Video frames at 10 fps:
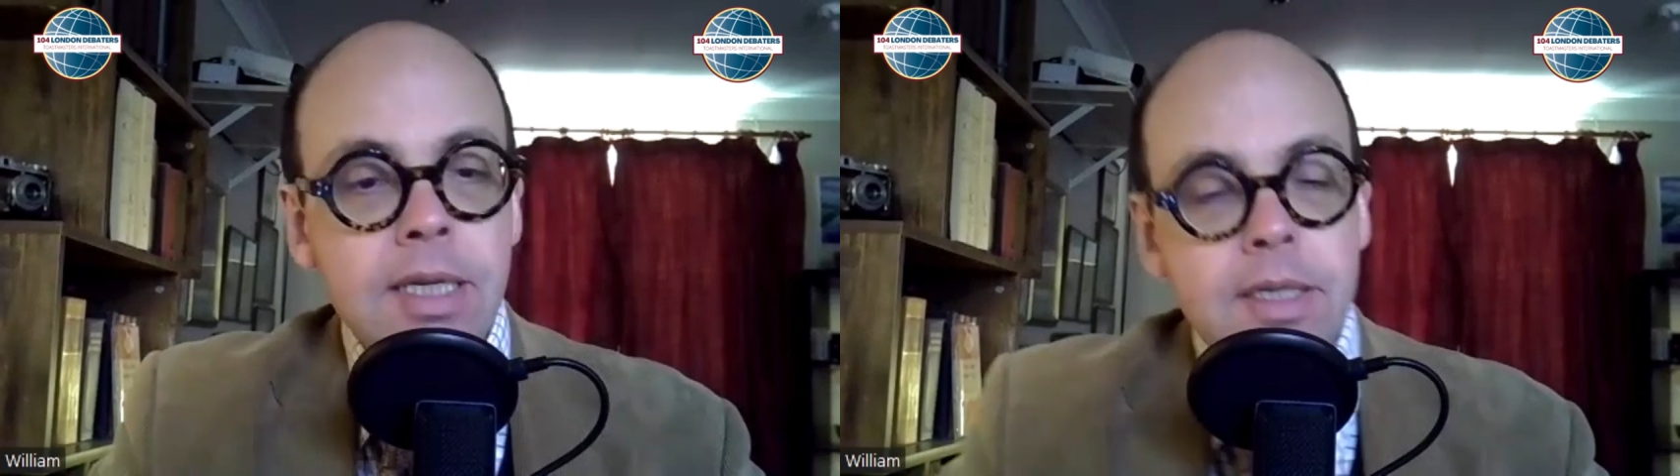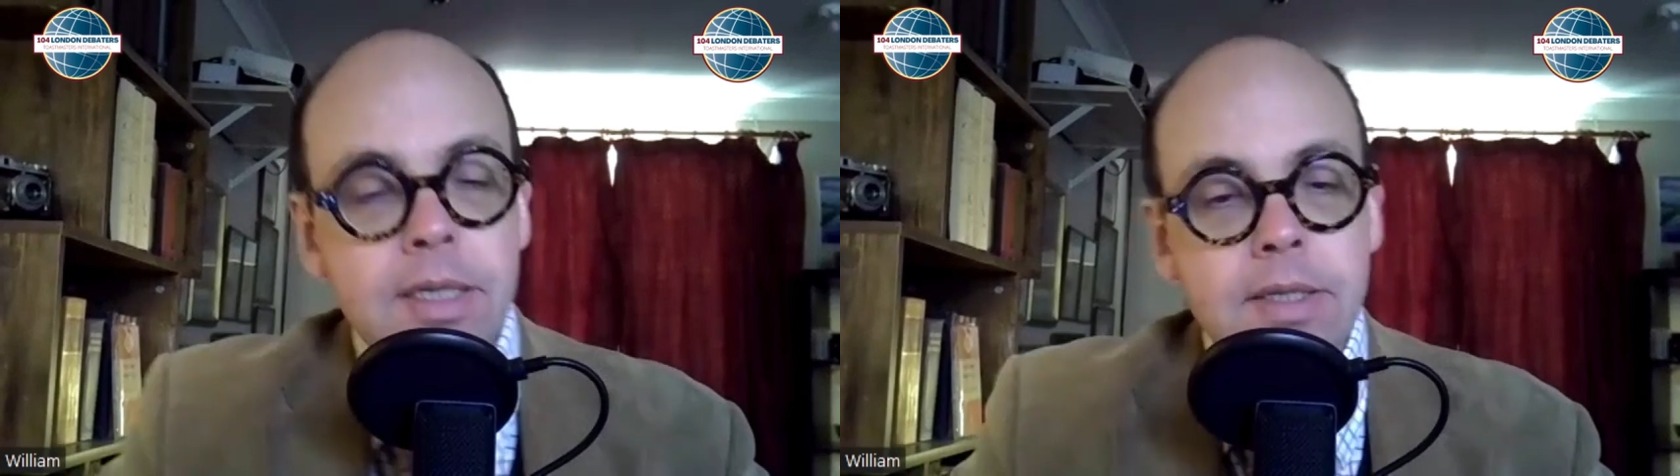
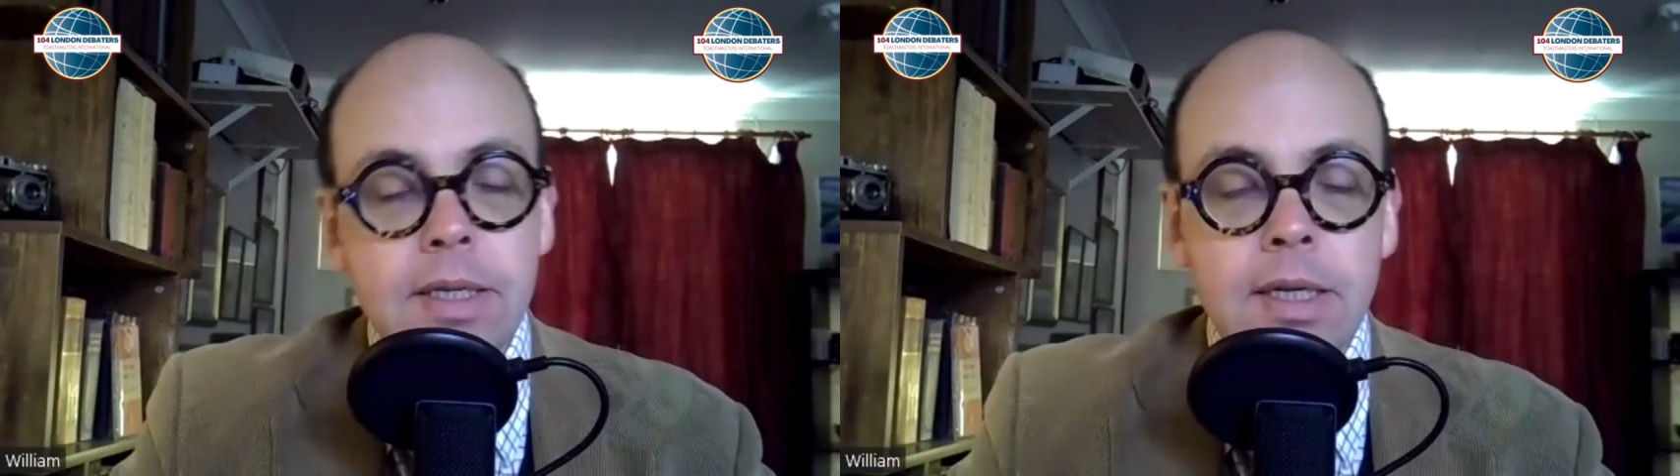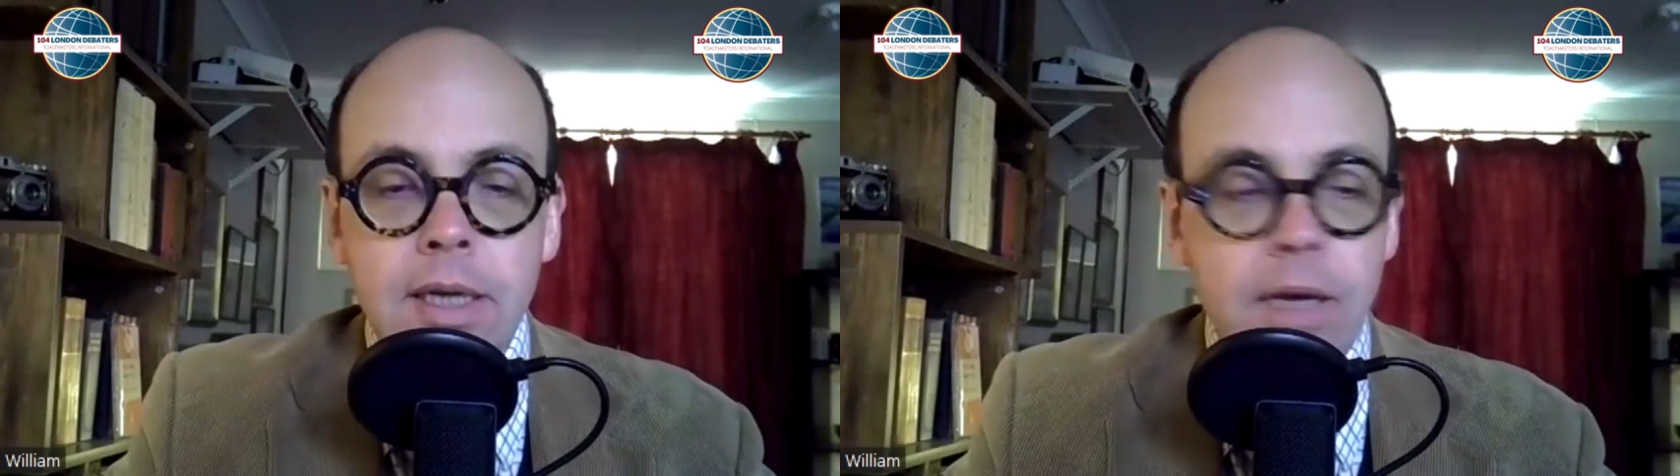and it's
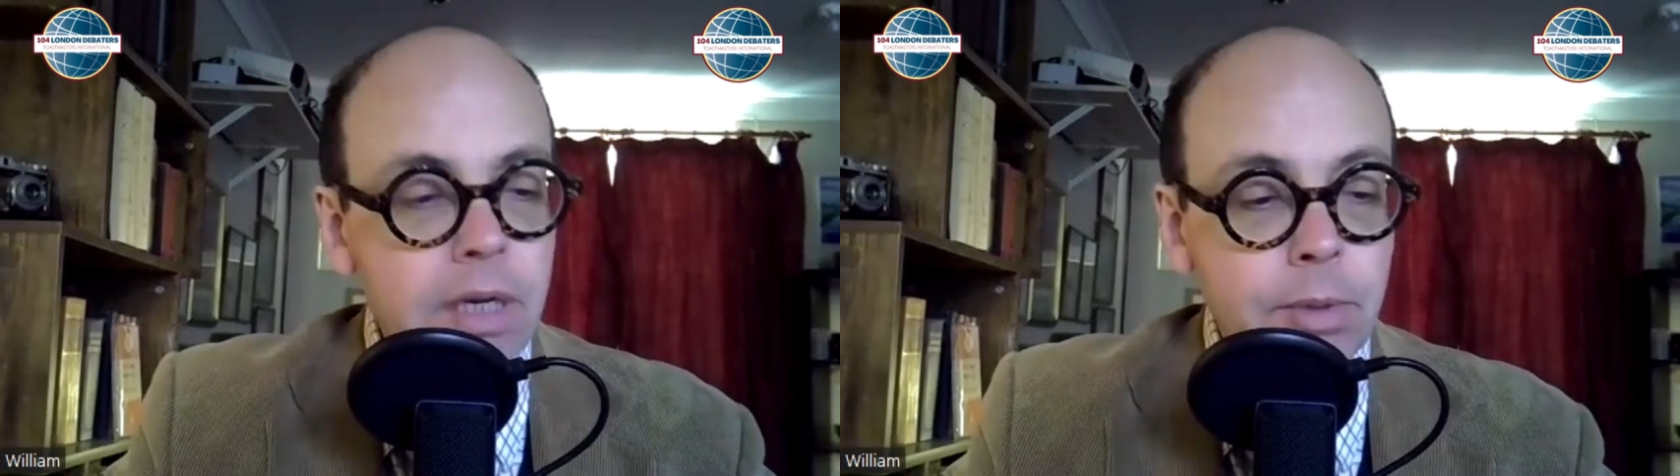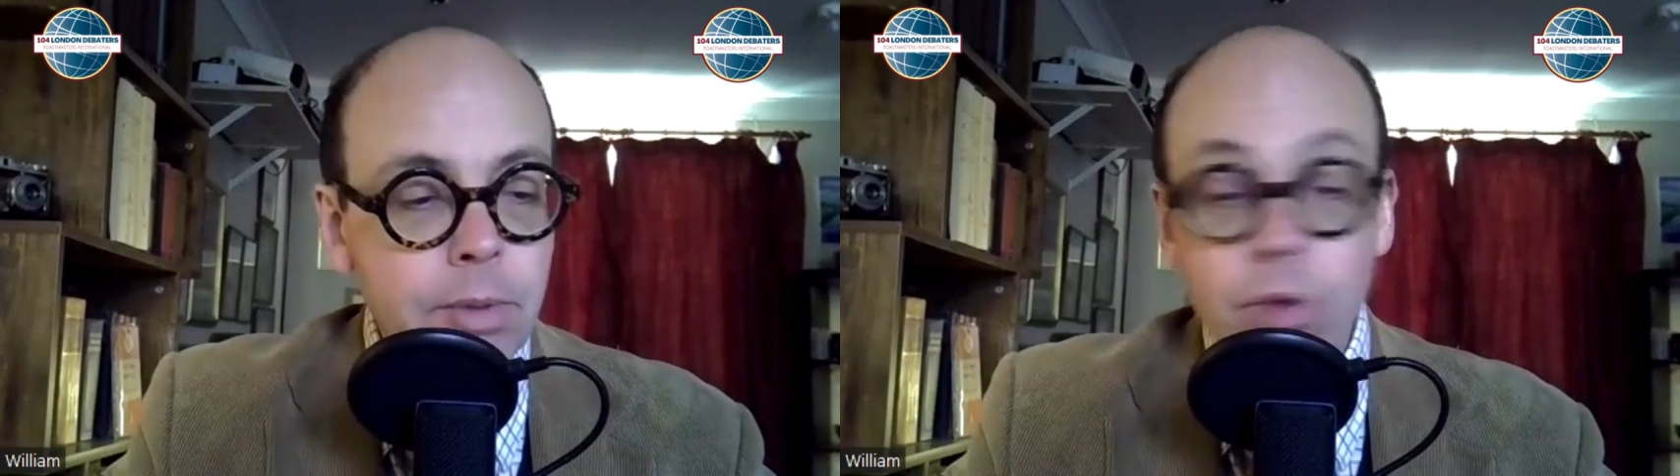
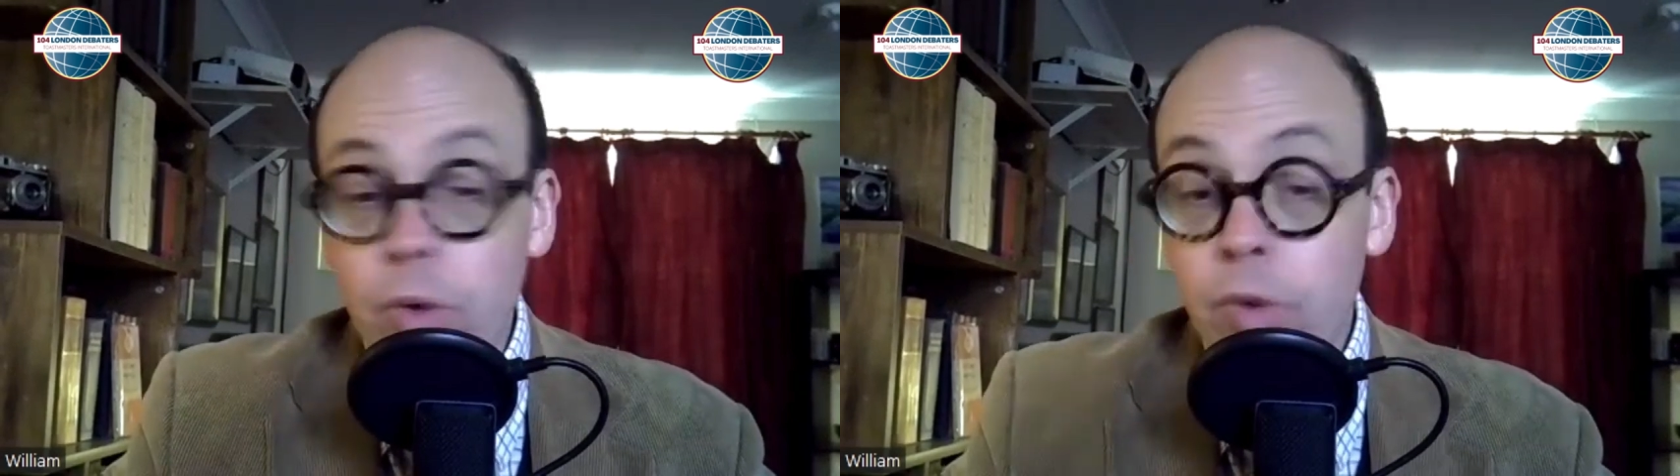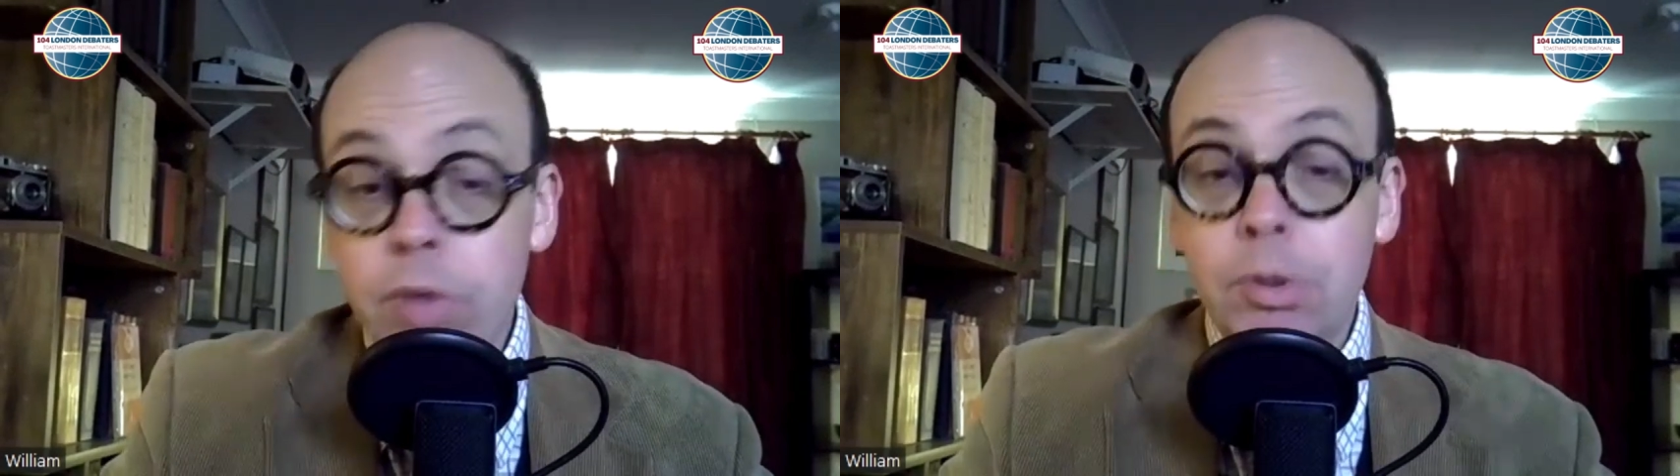available on
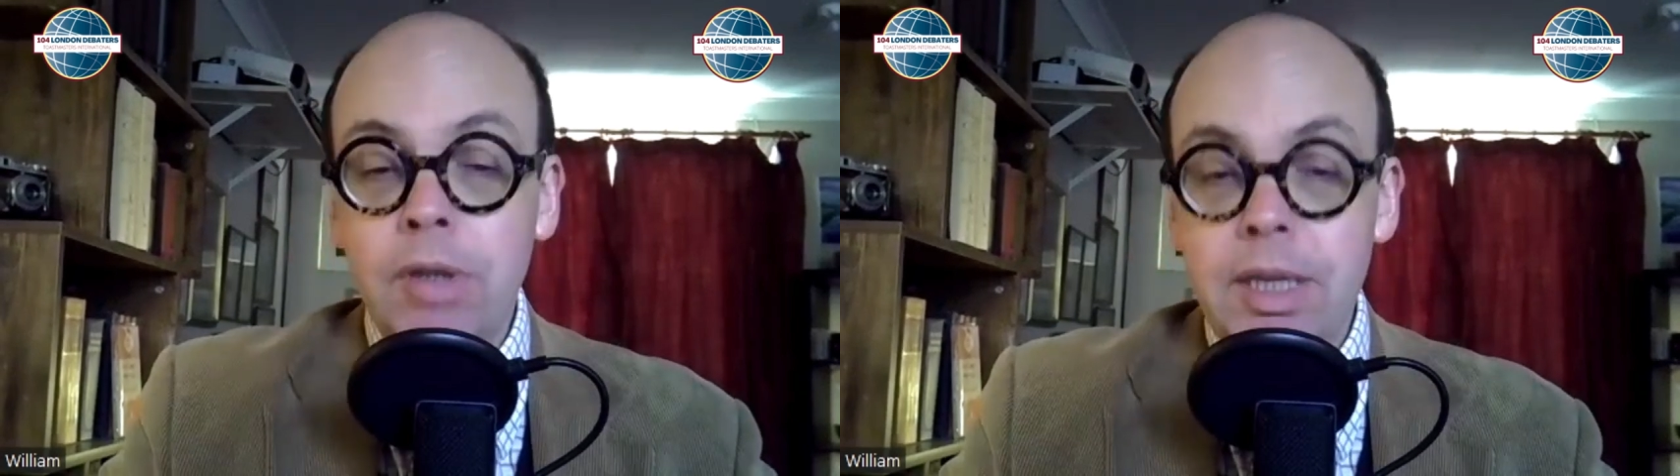Audible.